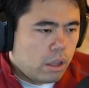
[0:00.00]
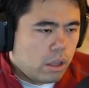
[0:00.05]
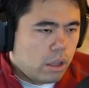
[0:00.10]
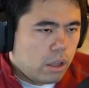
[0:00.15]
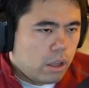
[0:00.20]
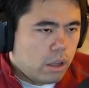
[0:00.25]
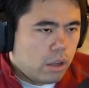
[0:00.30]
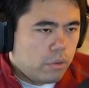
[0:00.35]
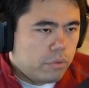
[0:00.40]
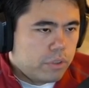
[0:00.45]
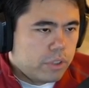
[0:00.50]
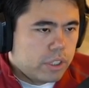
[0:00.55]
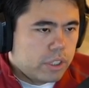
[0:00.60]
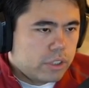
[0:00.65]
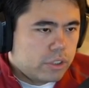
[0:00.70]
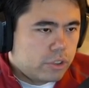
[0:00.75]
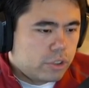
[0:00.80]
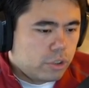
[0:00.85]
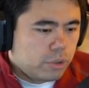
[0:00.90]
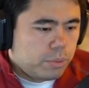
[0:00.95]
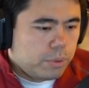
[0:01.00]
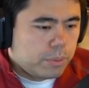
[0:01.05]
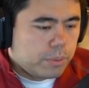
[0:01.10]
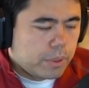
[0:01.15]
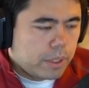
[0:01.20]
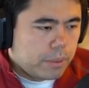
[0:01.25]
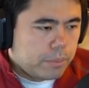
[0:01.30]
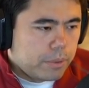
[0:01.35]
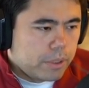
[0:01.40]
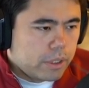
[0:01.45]
Oh, very stupid
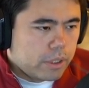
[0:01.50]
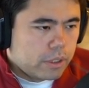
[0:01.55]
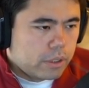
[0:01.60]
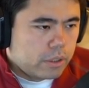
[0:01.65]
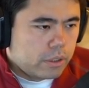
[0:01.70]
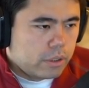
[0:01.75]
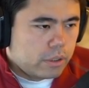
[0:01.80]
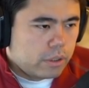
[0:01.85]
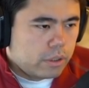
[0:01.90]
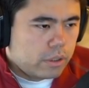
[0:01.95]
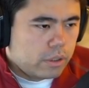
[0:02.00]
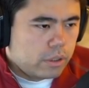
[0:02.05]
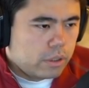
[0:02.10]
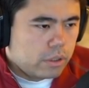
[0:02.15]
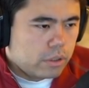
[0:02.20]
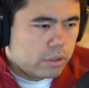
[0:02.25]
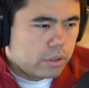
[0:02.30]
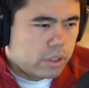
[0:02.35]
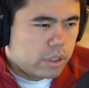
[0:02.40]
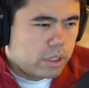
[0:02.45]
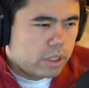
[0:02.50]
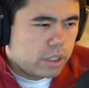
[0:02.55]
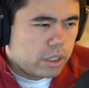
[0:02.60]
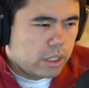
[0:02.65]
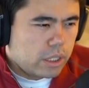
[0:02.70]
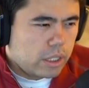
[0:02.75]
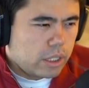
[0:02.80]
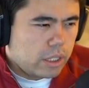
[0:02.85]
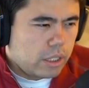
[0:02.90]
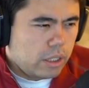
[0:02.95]
by me.
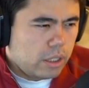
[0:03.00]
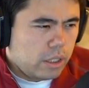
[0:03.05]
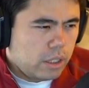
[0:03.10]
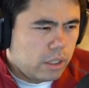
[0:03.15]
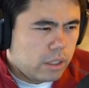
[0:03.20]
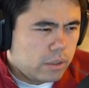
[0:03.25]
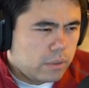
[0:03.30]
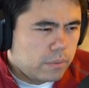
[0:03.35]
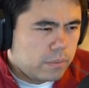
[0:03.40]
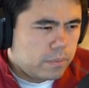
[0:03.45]
Okay.